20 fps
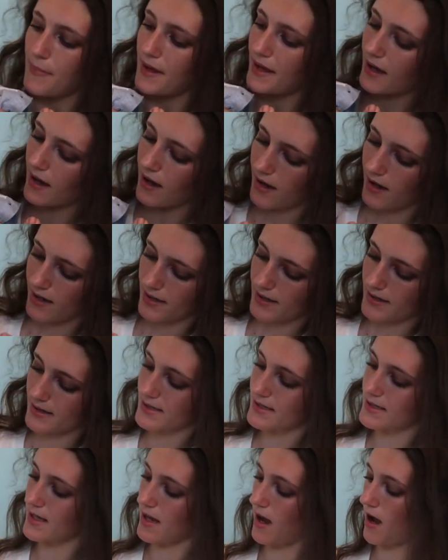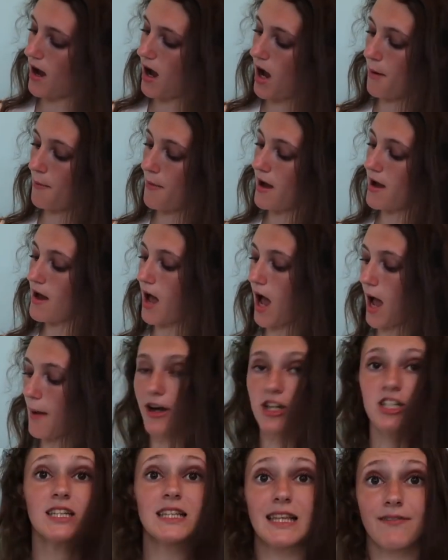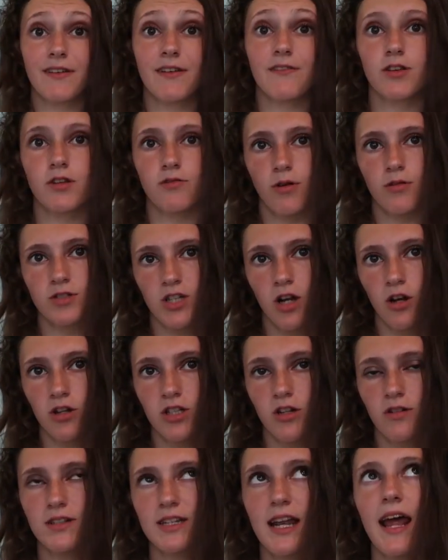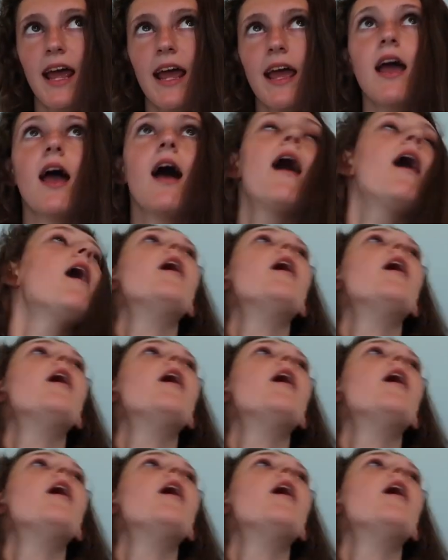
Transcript: because um, I'm actually leaving for the Rose Doll Show today.